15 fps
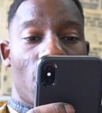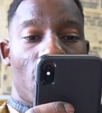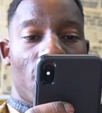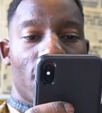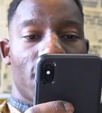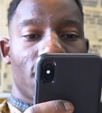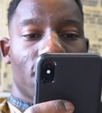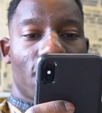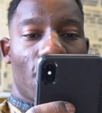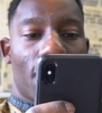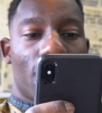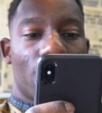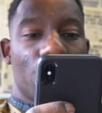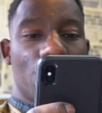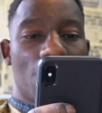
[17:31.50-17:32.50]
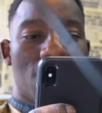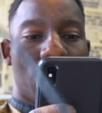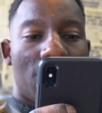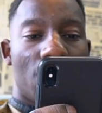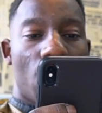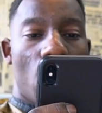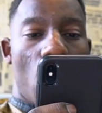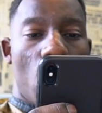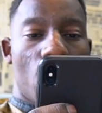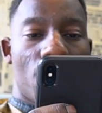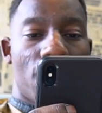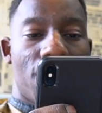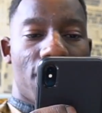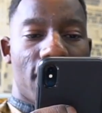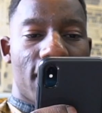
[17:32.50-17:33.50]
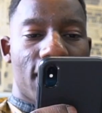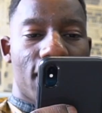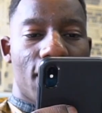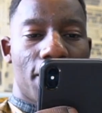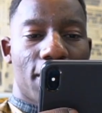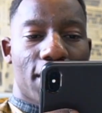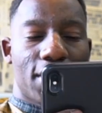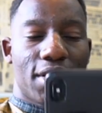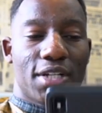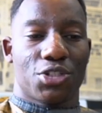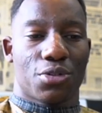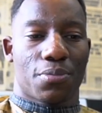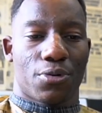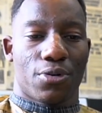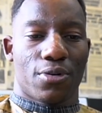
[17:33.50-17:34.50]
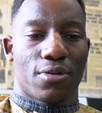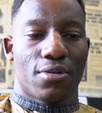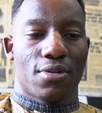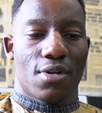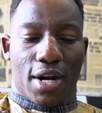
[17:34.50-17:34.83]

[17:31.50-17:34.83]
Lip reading: part about doing your own thing and being an entrepreneur.